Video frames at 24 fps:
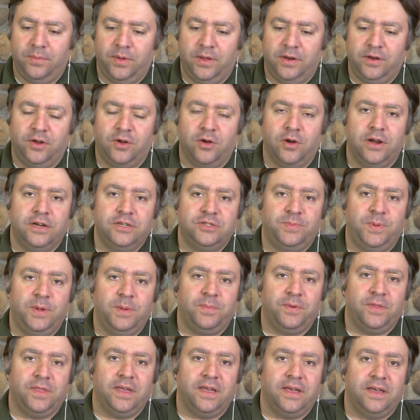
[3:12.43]
encourage
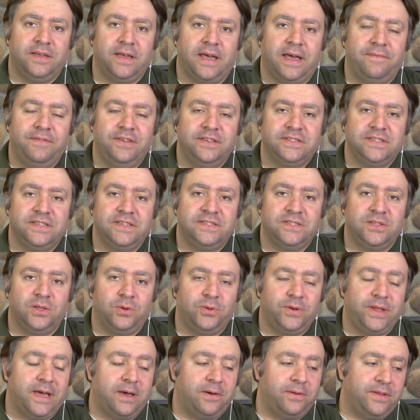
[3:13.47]
people to obviously
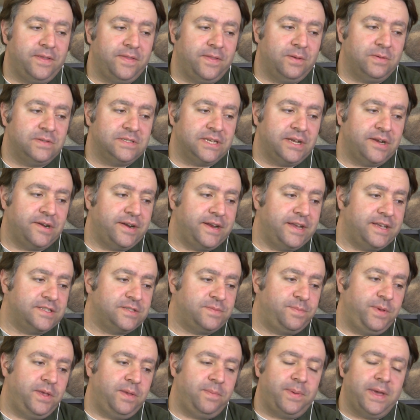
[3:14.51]
slow down in those
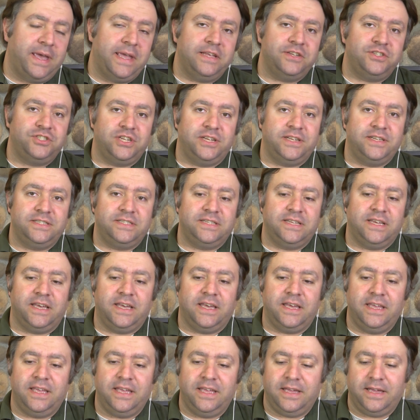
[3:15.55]
areas, be patient,
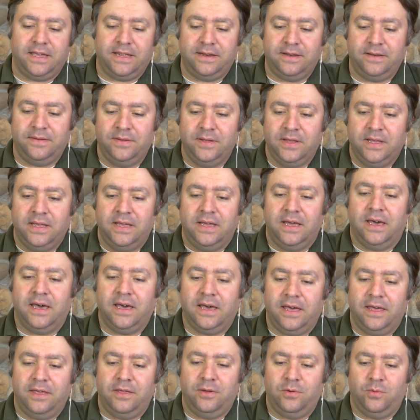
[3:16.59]
uh, and
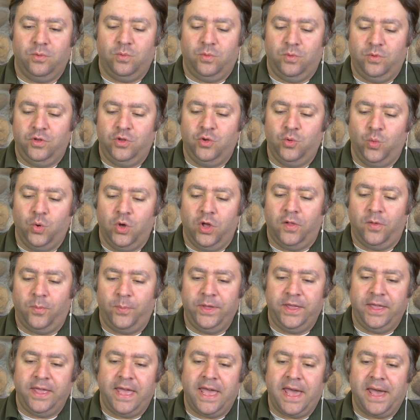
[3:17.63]
uh, you will
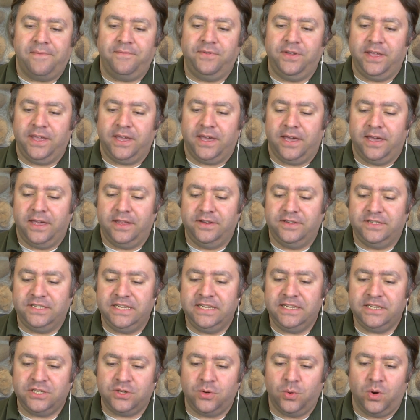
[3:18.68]
be having a
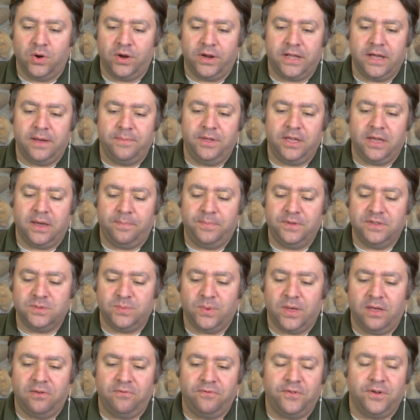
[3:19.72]
detour coming up as
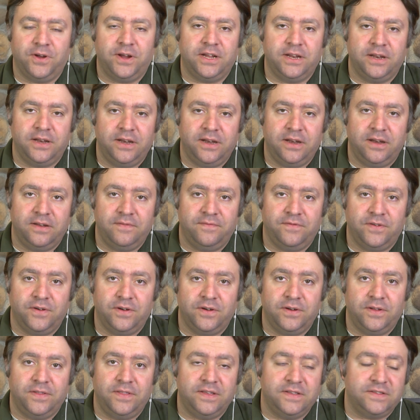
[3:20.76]
well for con-
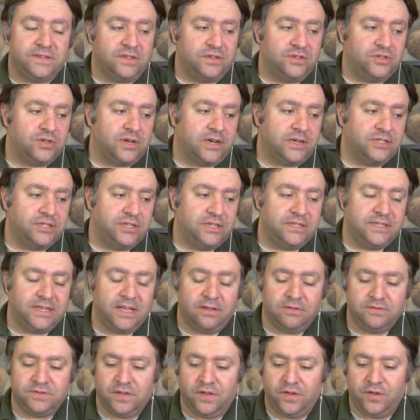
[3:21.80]
for this construction.
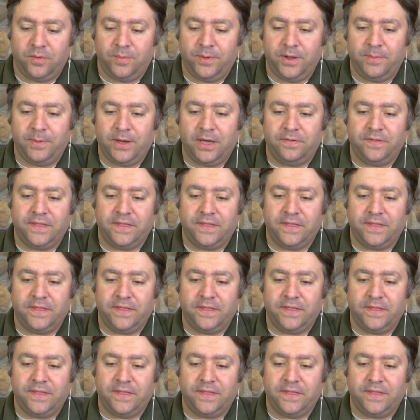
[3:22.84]
Tell us a little bit about